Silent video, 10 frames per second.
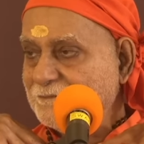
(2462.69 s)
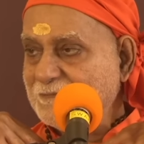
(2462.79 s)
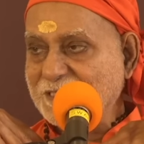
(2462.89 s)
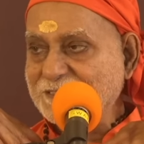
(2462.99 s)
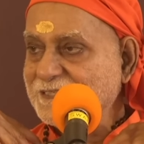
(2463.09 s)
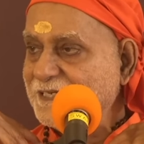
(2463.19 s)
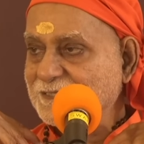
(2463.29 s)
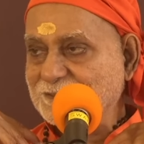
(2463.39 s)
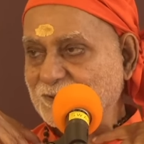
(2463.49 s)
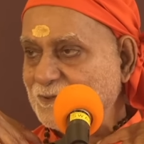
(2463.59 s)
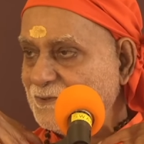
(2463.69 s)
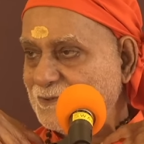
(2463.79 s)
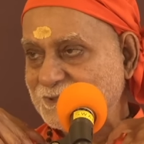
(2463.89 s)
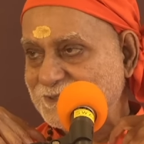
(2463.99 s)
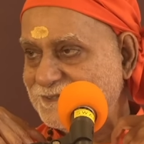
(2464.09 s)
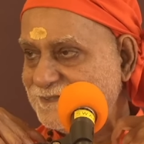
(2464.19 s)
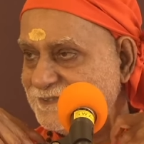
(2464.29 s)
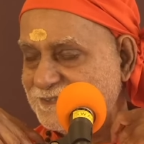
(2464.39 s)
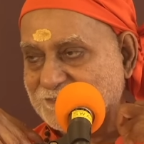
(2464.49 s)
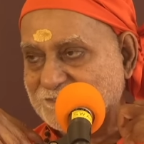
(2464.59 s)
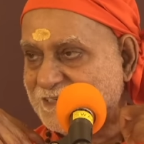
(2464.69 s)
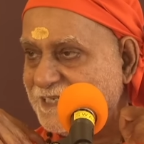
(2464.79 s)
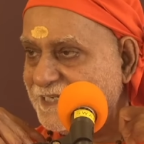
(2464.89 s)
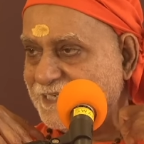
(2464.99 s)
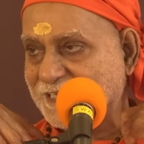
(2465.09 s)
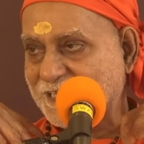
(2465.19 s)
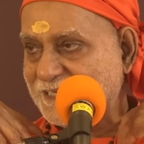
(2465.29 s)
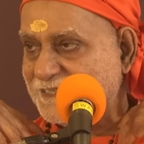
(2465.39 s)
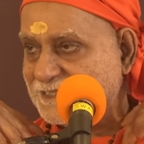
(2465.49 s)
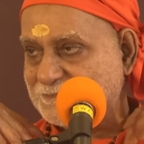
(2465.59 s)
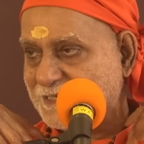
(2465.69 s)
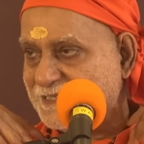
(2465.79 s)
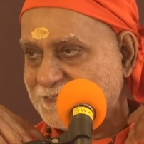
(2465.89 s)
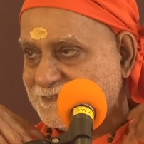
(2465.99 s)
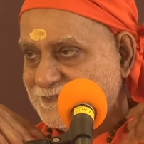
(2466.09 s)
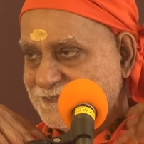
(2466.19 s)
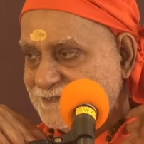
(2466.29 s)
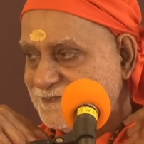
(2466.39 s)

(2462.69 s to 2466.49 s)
My dear souls, this is a very great explanation.